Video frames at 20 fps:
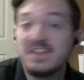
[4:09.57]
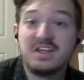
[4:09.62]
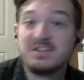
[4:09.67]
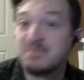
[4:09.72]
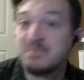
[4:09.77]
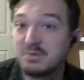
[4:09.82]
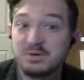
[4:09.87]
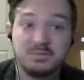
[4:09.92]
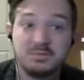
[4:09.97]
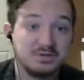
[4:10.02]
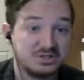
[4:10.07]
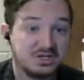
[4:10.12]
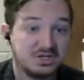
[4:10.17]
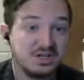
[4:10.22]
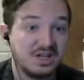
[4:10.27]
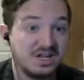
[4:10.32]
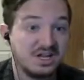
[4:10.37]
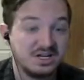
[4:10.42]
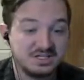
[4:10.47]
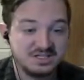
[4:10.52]
that's pretty much all
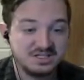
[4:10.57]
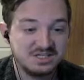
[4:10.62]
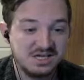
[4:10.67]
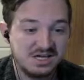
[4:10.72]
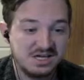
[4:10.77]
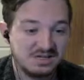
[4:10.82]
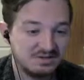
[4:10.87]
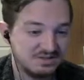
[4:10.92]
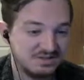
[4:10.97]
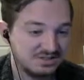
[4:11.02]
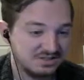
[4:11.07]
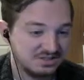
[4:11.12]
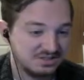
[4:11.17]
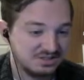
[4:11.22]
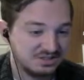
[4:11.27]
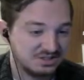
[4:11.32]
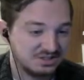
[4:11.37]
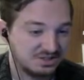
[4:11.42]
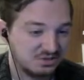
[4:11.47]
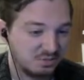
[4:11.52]
that is. Yeah, it's
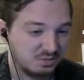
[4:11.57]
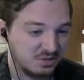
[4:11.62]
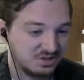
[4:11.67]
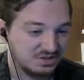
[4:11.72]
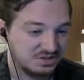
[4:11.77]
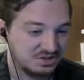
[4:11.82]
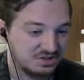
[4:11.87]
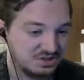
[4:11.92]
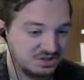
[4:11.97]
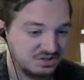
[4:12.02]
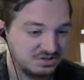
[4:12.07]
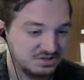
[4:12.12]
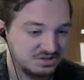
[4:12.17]
just a question.